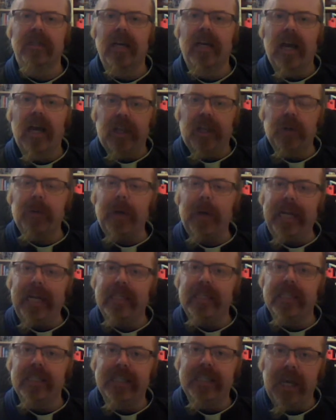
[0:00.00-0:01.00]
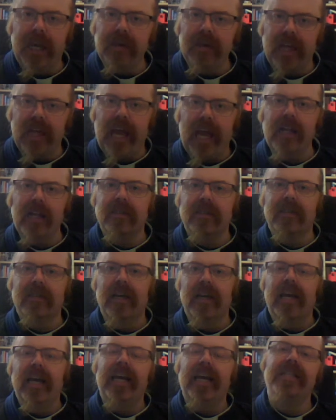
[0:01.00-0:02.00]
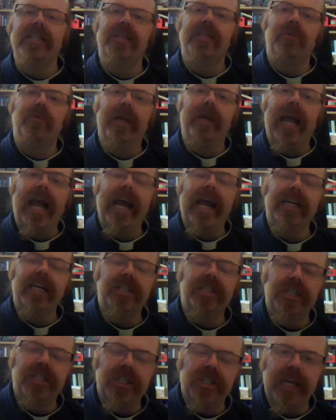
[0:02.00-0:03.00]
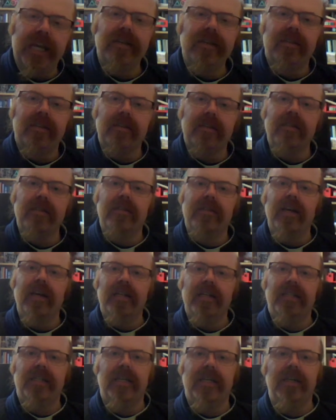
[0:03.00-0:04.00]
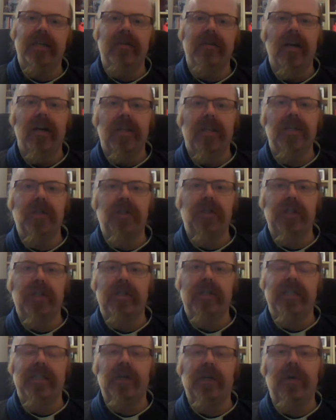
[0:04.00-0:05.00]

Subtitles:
And the way to do that is that we add Jesus to the Trinity.